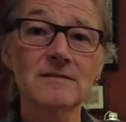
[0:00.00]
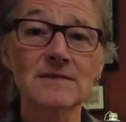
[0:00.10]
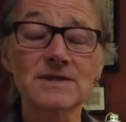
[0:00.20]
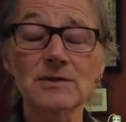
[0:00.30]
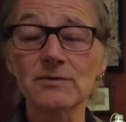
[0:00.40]
I
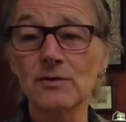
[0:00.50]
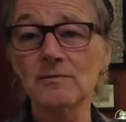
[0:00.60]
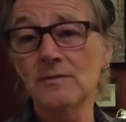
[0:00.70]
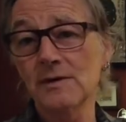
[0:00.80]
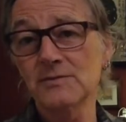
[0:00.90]
still don't,
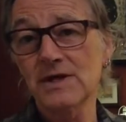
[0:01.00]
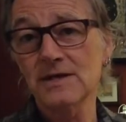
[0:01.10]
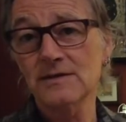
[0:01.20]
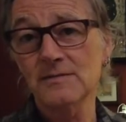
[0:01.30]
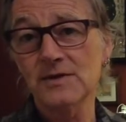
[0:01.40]
but I'm trying
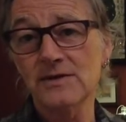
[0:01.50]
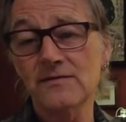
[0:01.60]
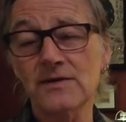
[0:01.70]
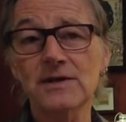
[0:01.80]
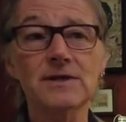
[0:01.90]
something
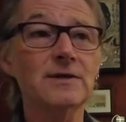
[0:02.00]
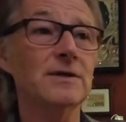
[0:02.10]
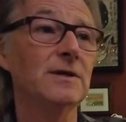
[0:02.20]
different here.